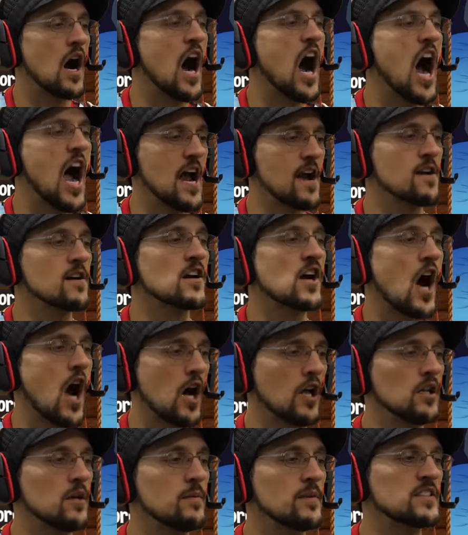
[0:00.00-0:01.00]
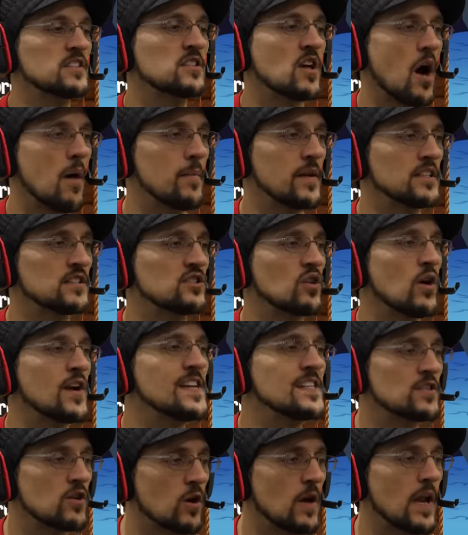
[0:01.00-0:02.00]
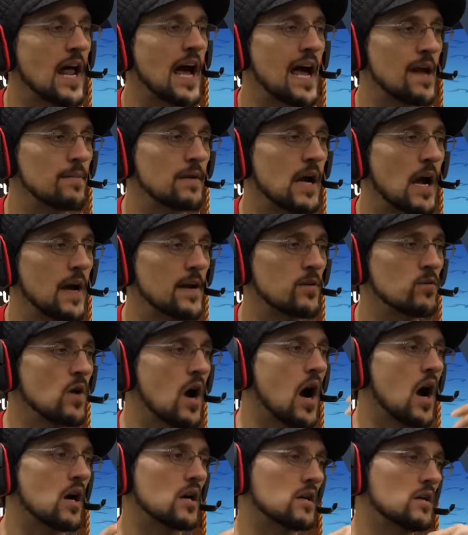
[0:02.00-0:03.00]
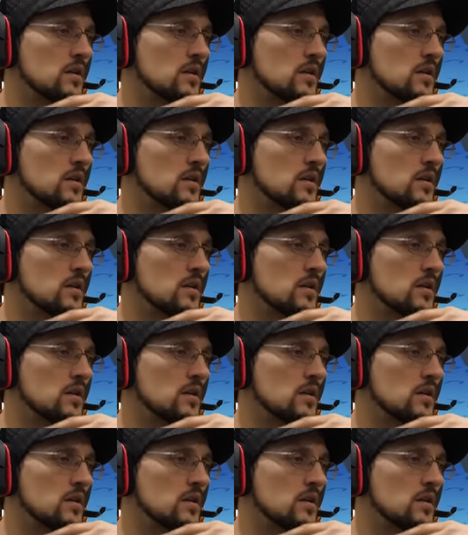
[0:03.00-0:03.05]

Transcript: An iron golem is coming, so he's going to hide behind a rock.